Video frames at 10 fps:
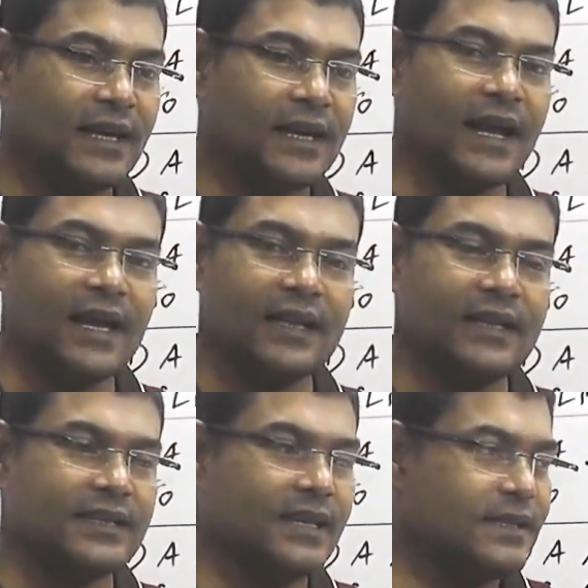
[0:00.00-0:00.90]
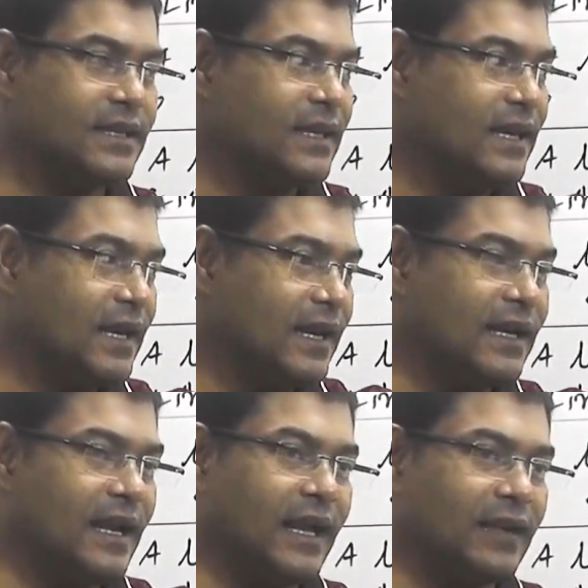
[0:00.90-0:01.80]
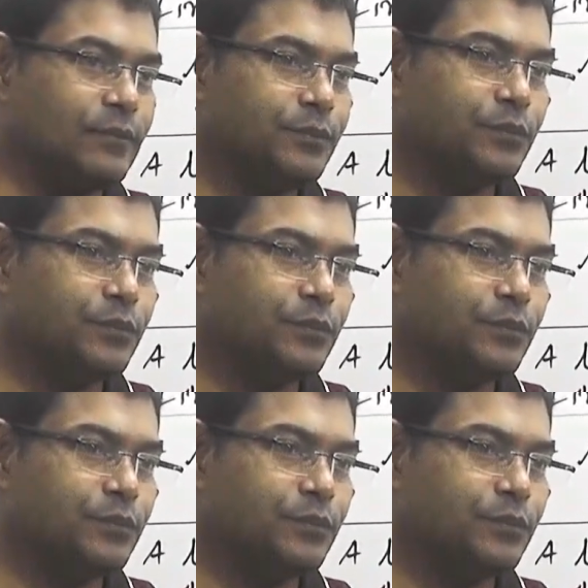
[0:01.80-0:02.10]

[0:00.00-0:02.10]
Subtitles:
ray. This is ray.